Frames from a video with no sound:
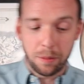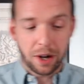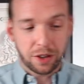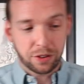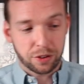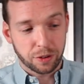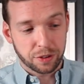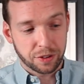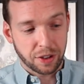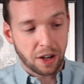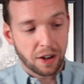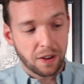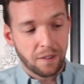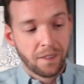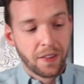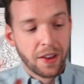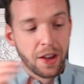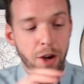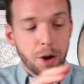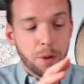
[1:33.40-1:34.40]
bottles are,
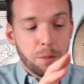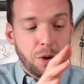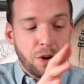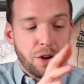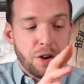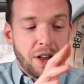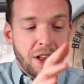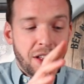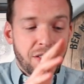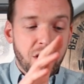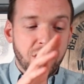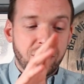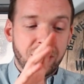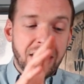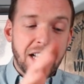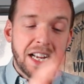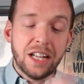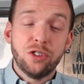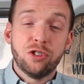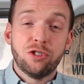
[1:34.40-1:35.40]
but there's
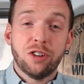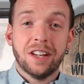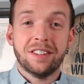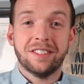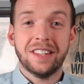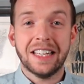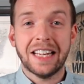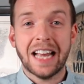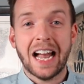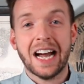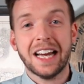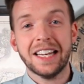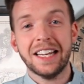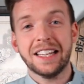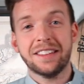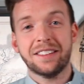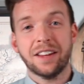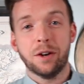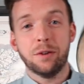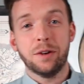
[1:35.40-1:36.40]
an interesting
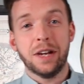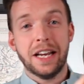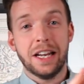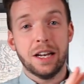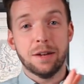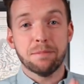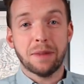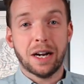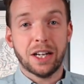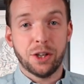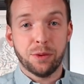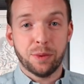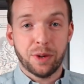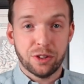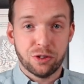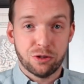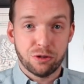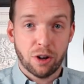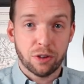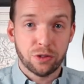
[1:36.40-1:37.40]
anecdote in
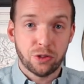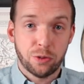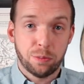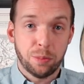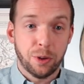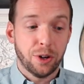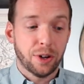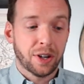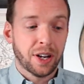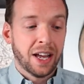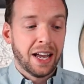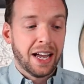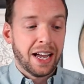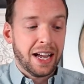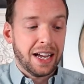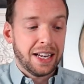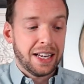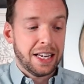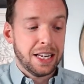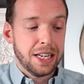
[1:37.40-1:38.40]
Emmanuel Dron's book,
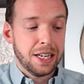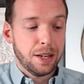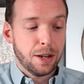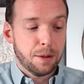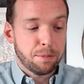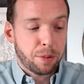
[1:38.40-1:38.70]
and he